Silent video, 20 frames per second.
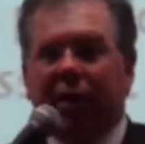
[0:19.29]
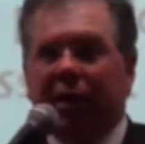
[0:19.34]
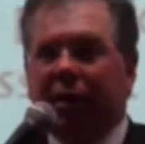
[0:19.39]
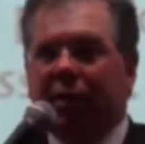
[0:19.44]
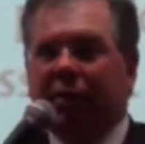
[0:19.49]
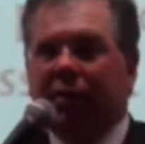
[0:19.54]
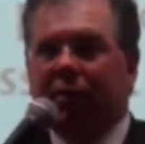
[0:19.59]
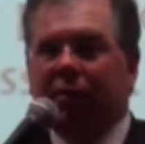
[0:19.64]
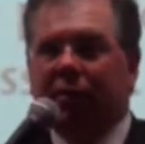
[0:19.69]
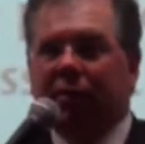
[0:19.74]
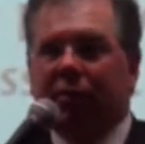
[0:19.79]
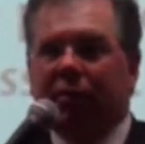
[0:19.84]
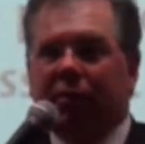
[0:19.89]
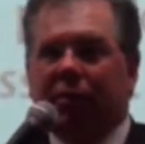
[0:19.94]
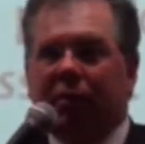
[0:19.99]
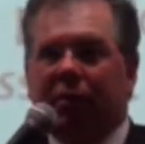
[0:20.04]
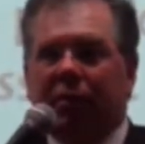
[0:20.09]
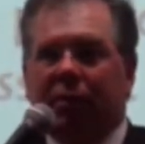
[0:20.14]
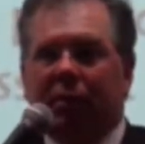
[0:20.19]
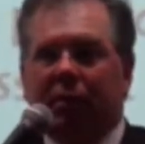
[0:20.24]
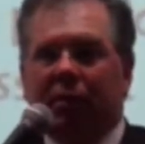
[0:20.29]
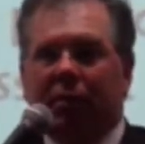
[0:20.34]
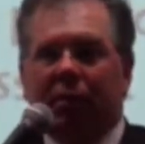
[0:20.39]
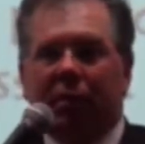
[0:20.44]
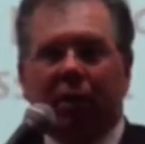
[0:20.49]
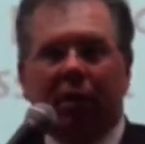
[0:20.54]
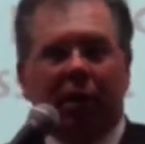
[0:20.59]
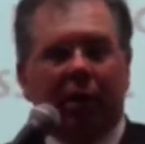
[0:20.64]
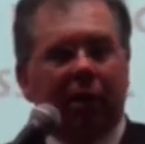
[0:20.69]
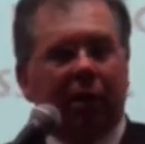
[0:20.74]
kid,
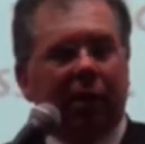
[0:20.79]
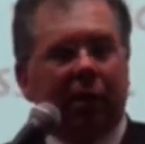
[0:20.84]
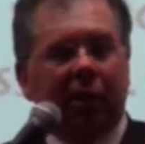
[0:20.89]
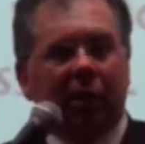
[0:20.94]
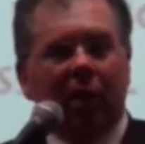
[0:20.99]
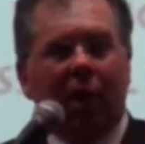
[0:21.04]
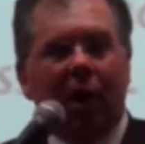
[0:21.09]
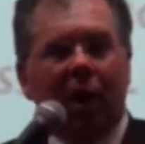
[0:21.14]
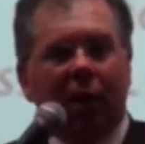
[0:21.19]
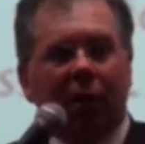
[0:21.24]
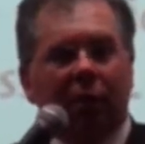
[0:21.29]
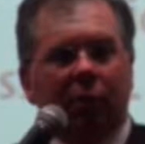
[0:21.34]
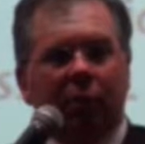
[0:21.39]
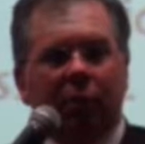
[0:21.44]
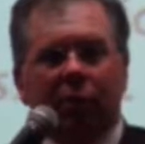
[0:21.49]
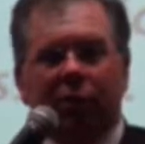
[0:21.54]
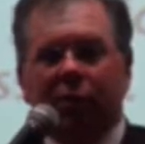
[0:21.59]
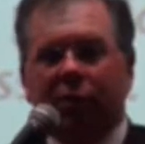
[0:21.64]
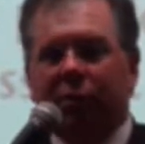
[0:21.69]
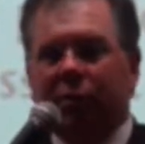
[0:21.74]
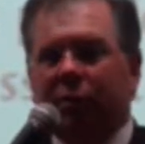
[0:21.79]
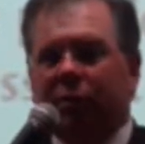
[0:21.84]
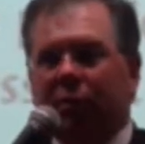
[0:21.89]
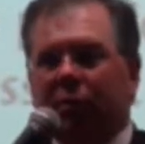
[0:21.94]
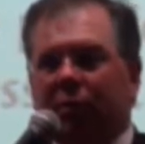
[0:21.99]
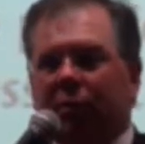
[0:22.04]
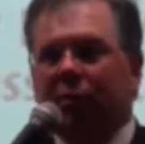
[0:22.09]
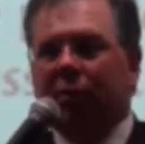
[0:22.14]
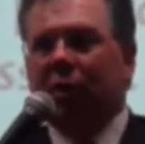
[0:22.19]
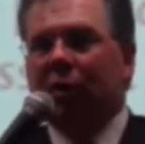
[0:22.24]
a uh, honor roll
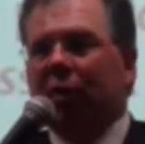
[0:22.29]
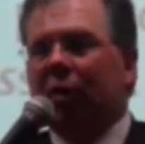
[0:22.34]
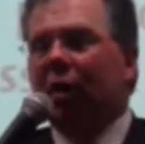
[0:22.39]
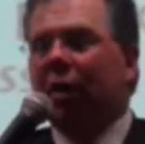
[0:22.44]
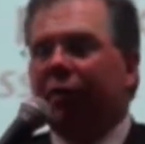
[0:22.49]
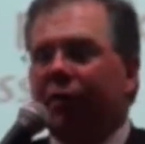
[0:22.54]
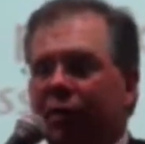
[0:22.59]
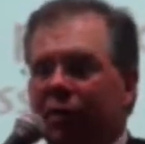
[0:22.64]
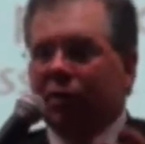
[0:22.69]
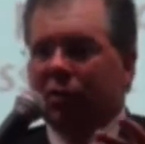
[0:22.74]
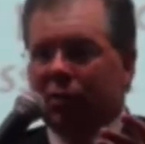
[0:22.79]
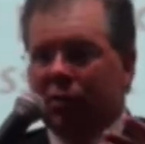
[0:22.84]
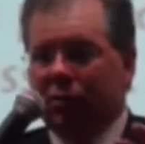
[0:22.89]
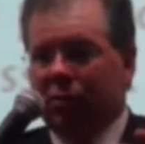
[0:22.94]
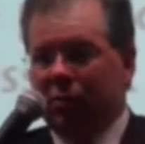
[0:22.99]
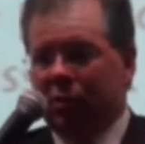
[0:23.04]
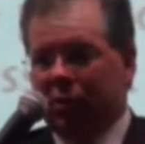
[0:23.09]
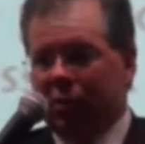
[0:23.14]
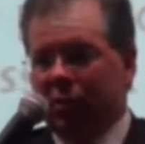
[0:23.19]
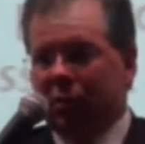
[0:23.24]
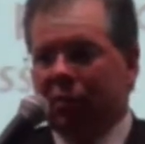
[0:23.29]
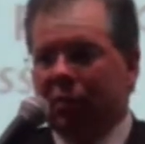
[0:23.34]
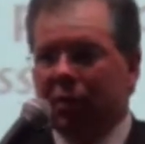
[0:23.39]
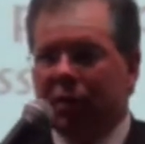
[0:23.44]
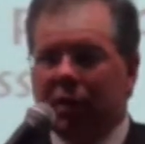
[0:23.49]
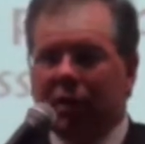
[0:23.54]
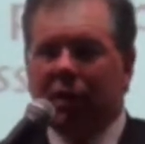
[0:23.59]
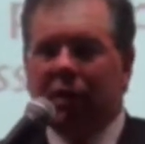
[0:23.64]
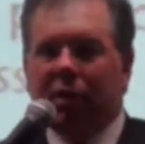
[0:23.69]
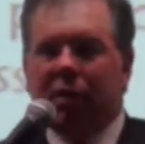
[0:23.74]
student, governor school
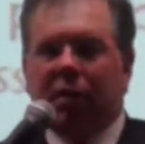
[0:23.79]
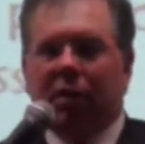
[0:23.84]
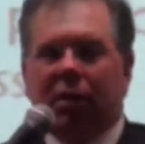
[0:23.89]
student,